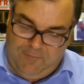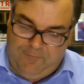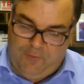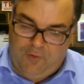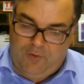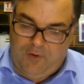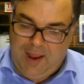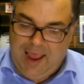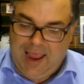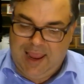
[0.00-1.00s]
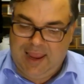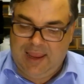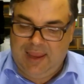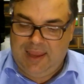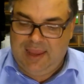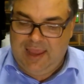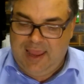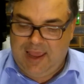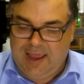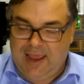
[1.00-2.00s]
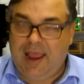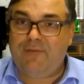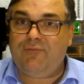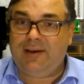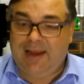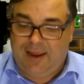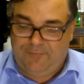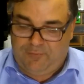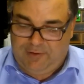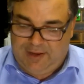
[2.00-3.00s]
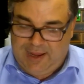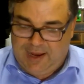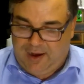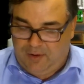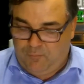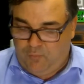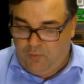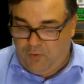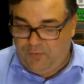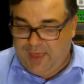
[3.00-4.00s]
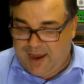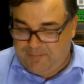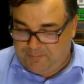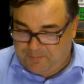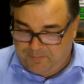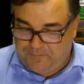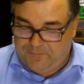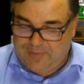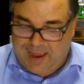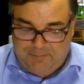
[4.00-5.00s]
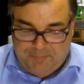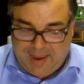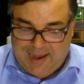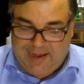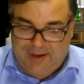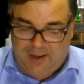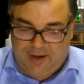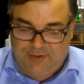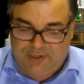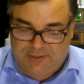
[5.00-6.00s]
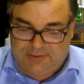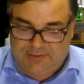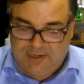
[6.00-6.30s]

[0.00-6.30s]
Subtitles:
for a year. Every day for a year, I wore that paddock. I just